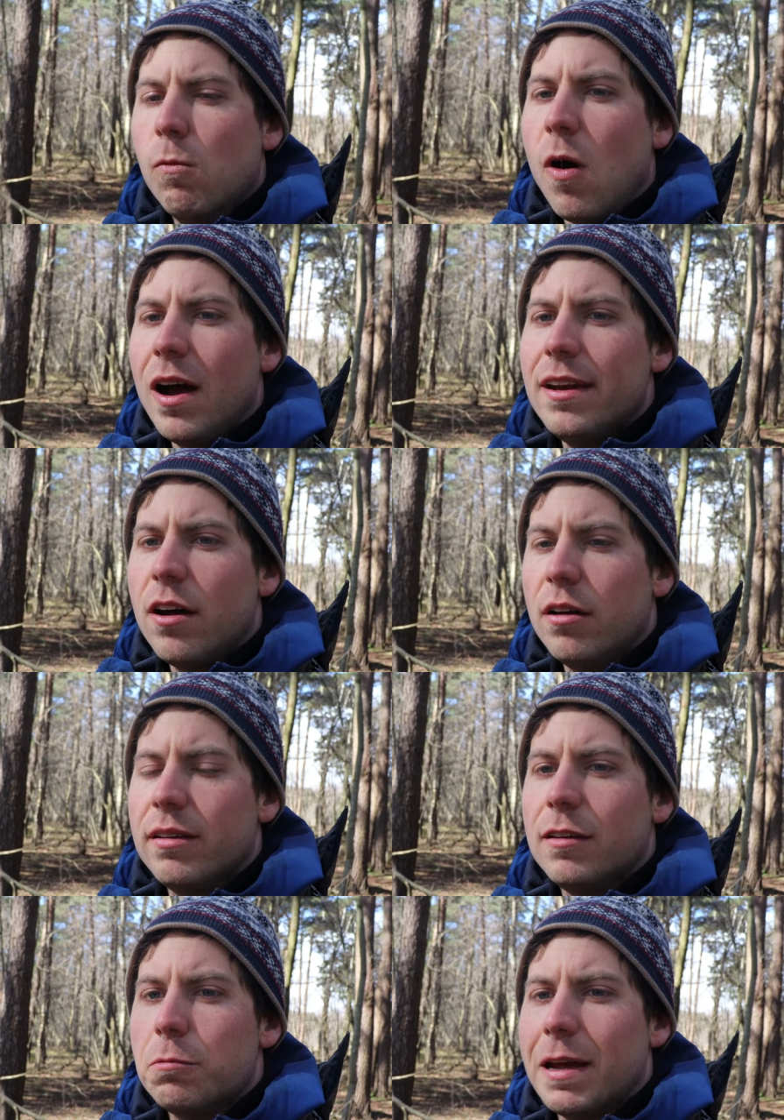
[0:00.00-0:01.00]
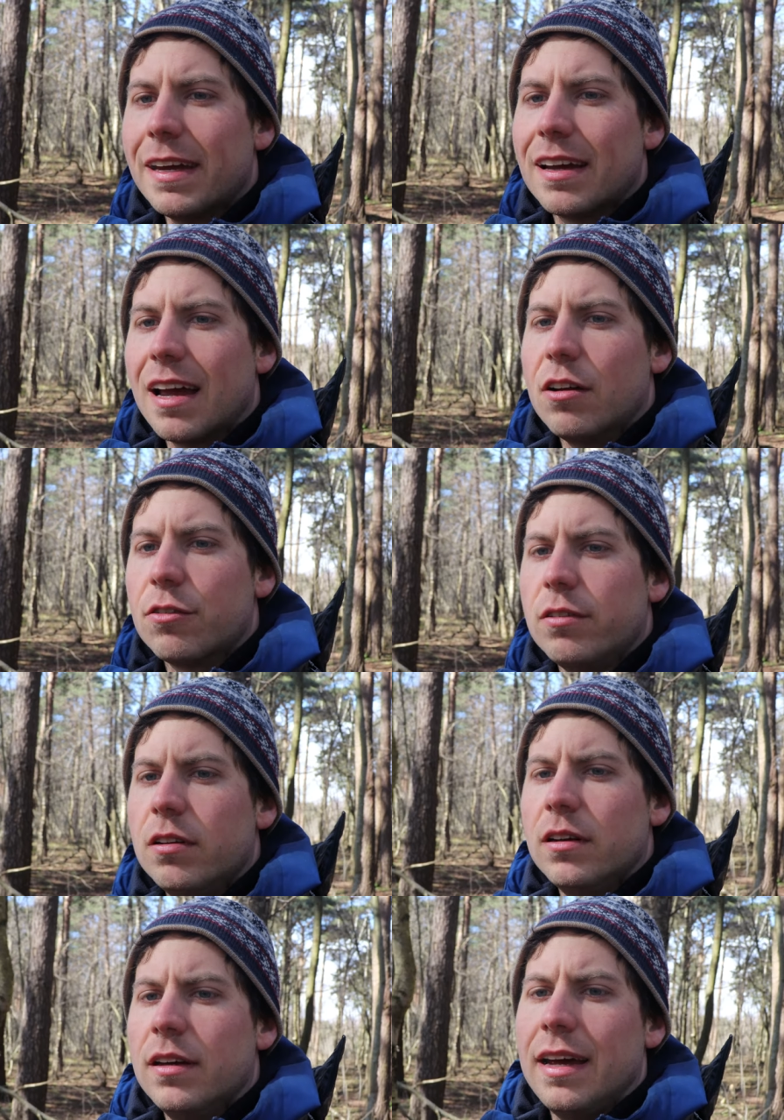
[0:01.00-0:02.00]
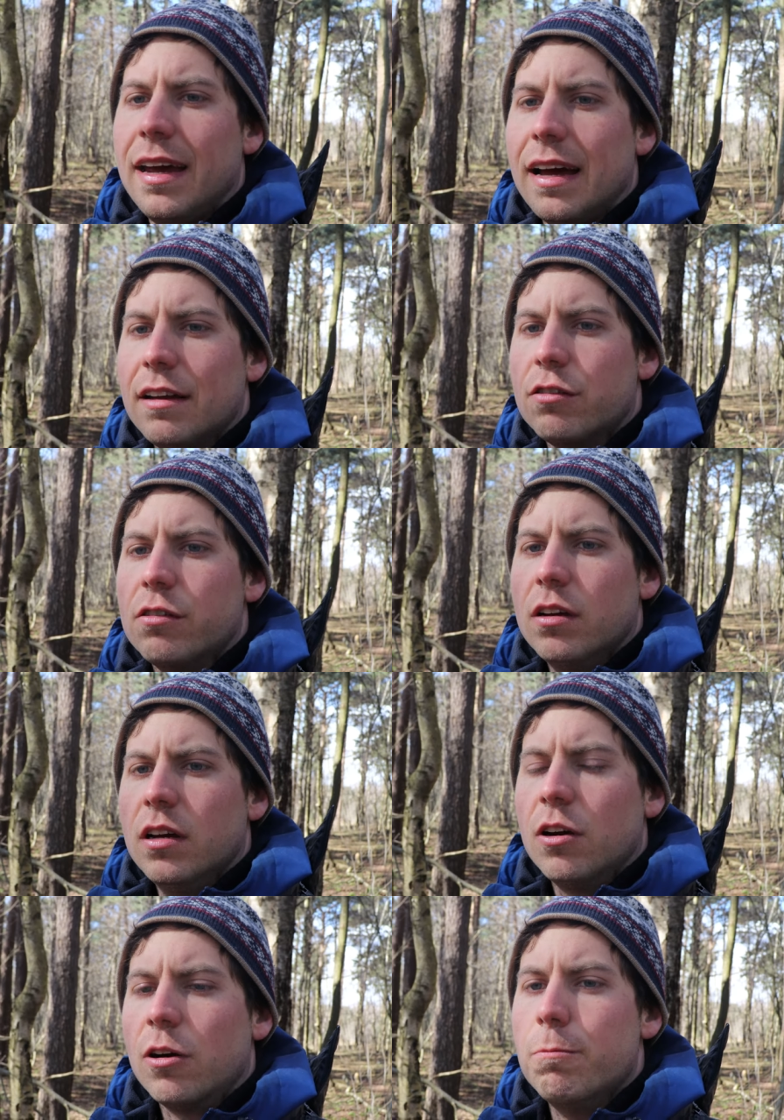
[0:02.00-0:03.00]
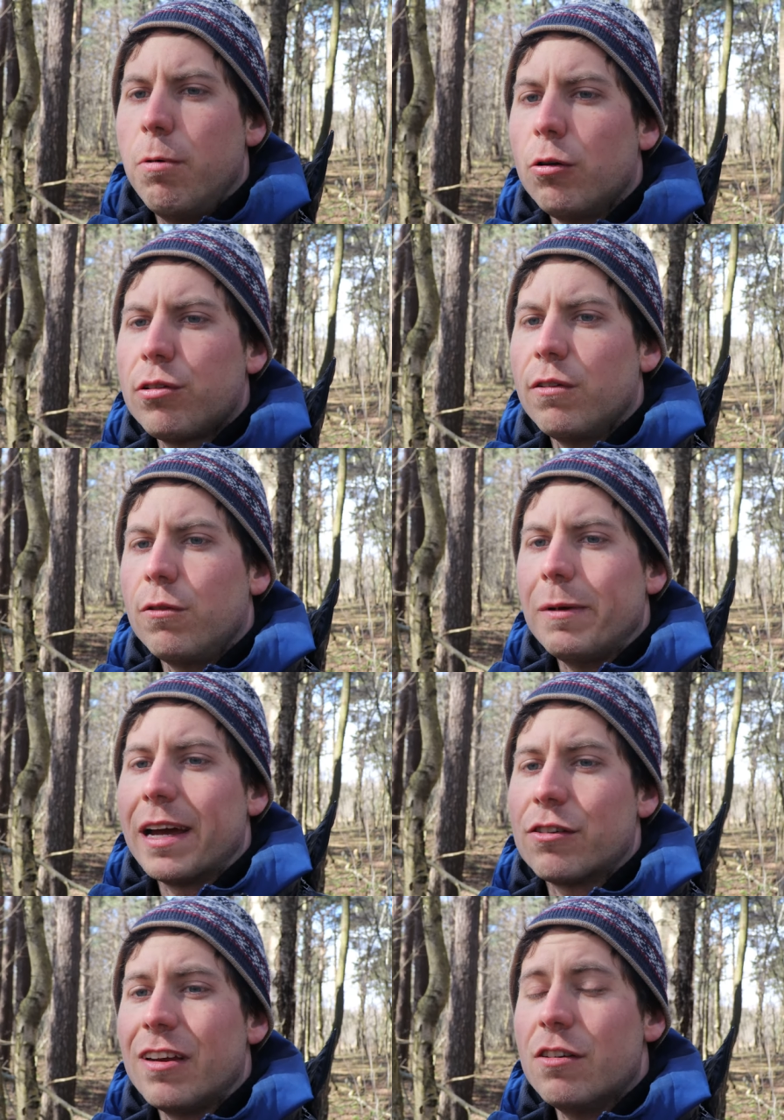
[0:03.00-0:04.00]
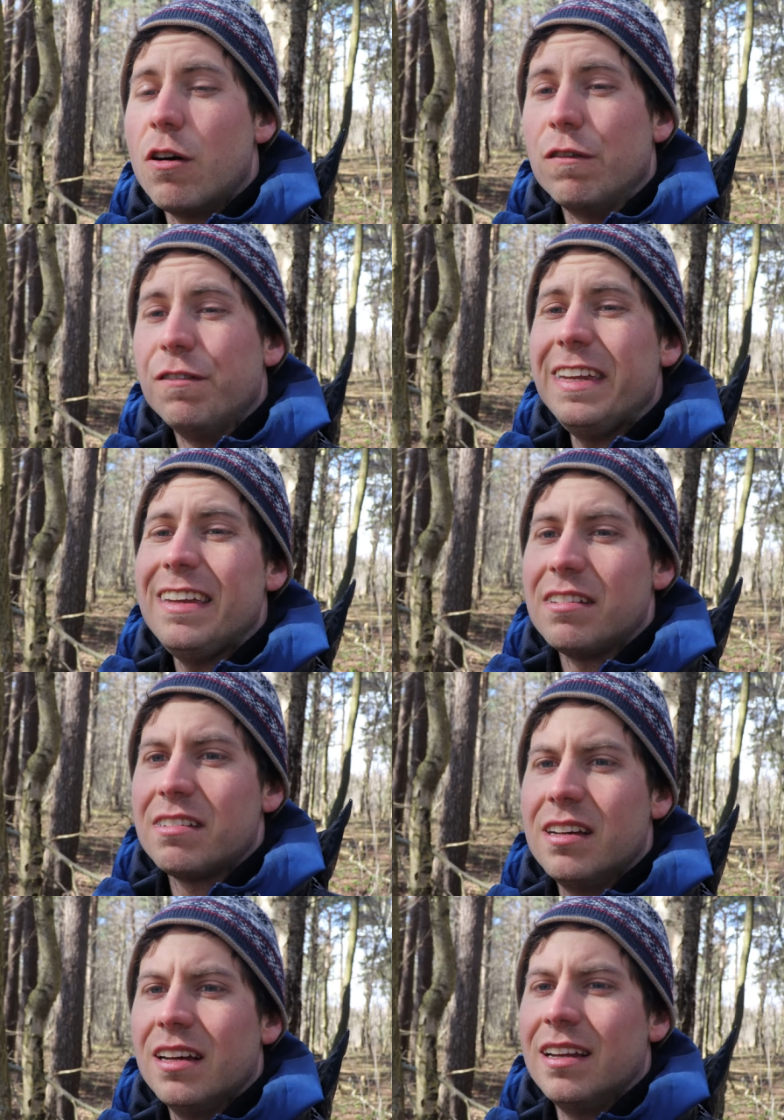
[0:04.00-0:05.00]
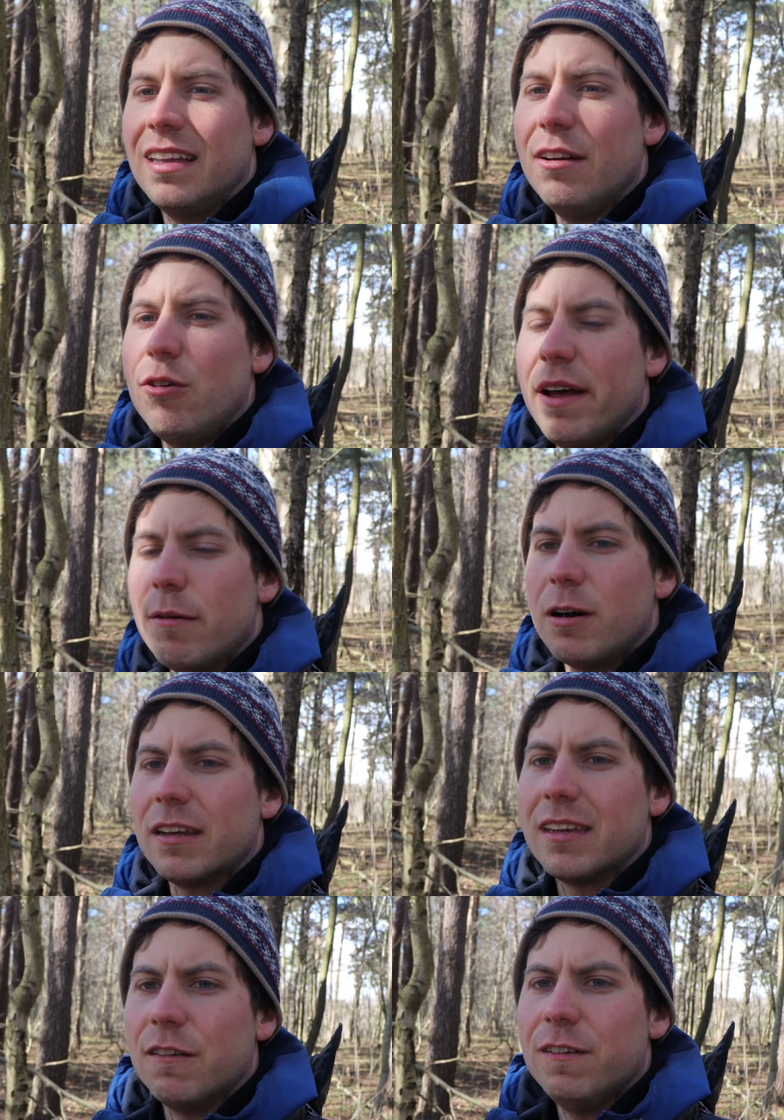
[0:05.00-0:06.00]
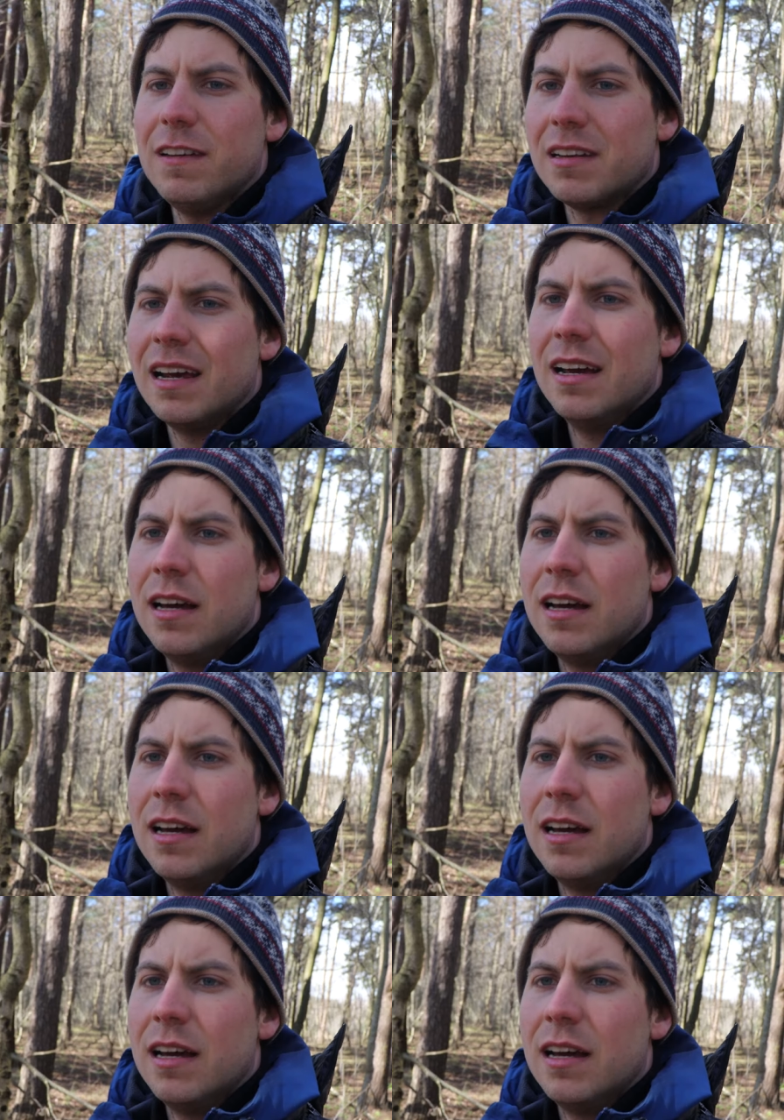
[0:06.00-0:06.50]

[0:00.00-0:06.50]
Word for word: One of these bank accounts has, or both of them actually had no fees. They don't have monthly fees.